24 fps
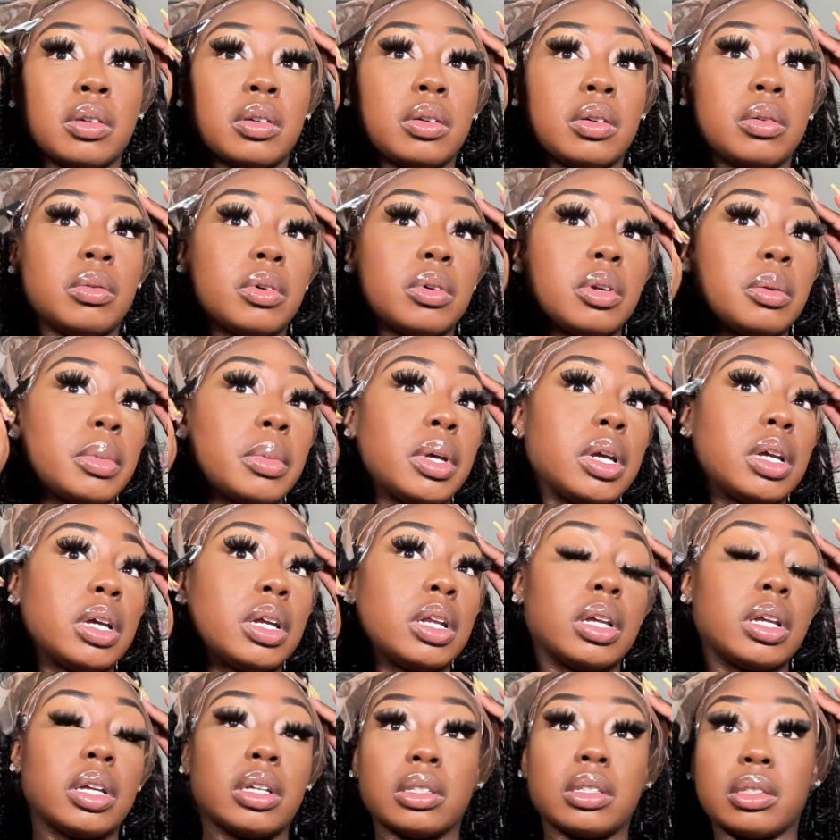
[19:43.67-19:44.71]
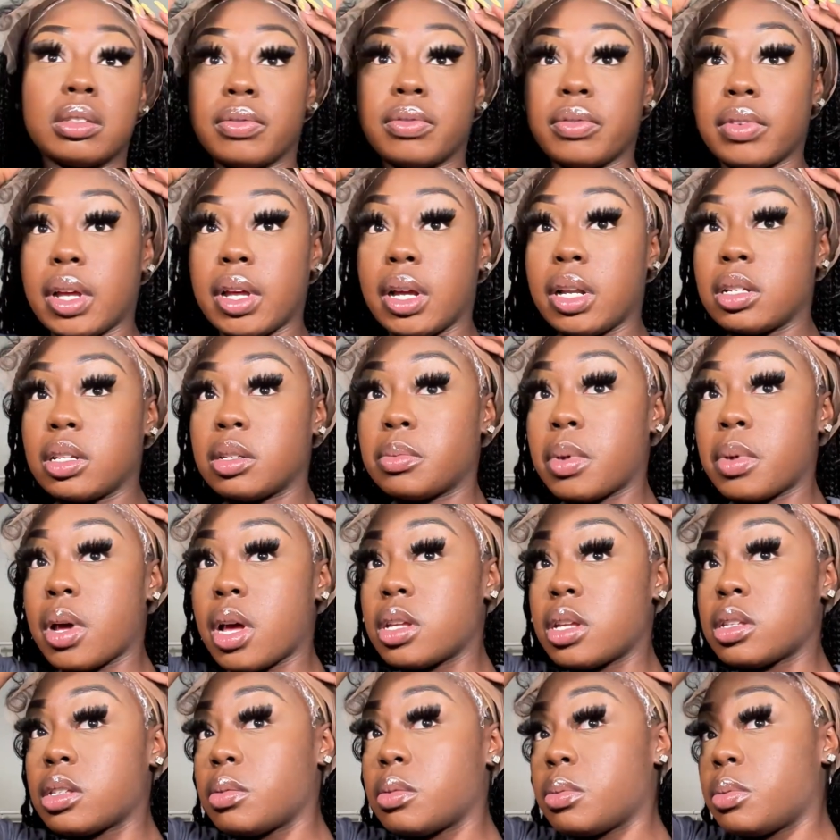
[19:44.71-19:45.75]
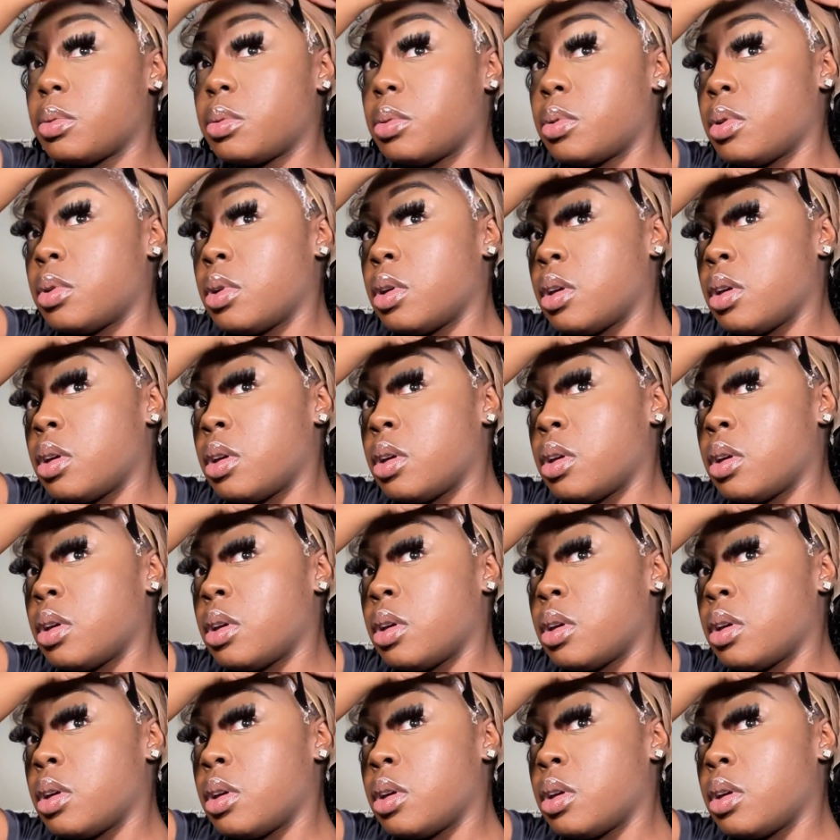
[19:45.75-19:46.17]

you want to make it as flat as possible